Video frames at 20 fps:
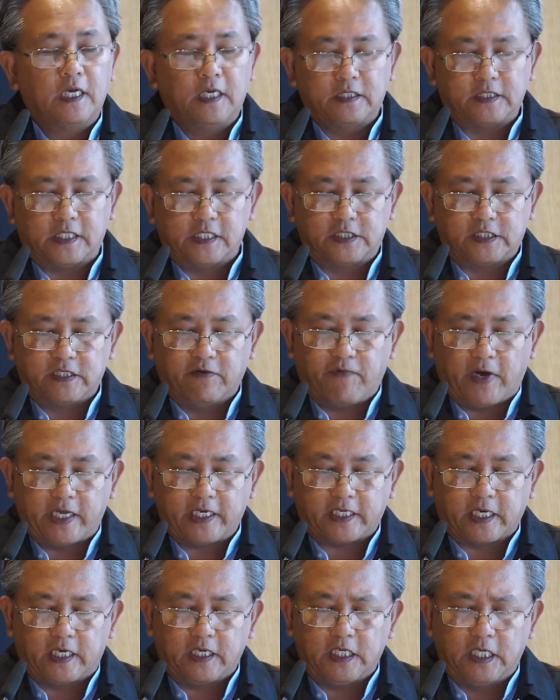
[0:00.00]
since the
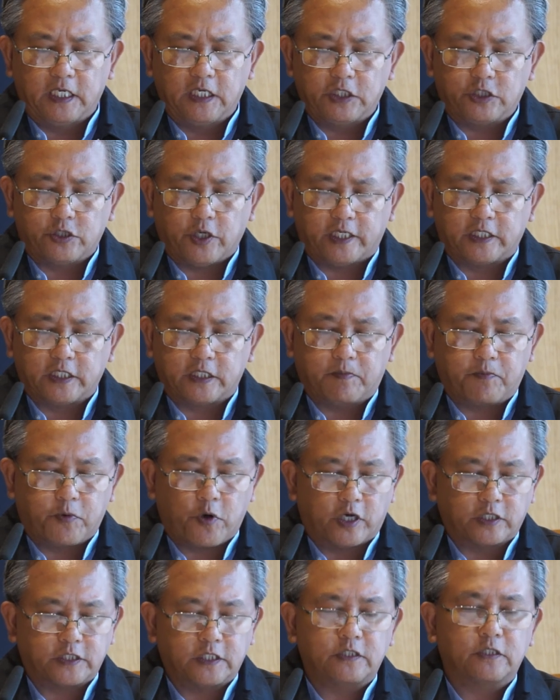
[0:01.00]
Vatican initiated a
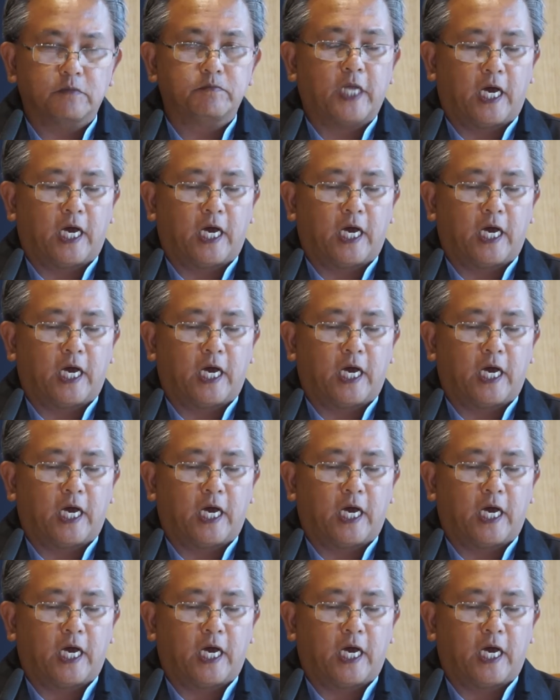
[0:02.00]
process of